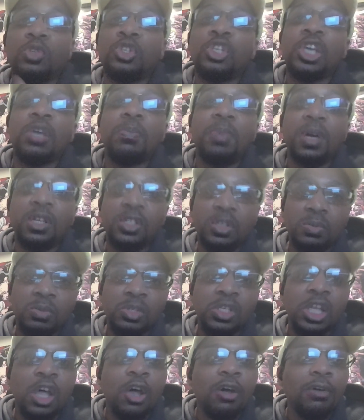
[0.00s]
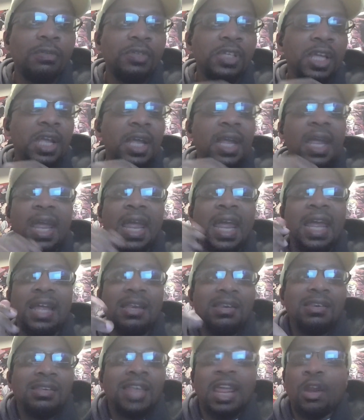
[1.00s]
JBuds themselves,
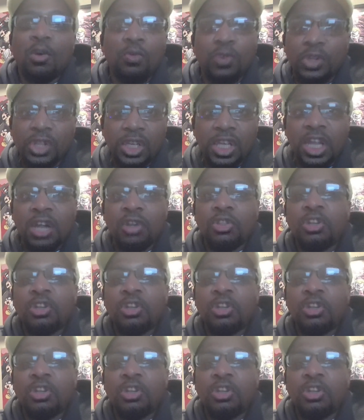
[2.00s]
and they don't really care.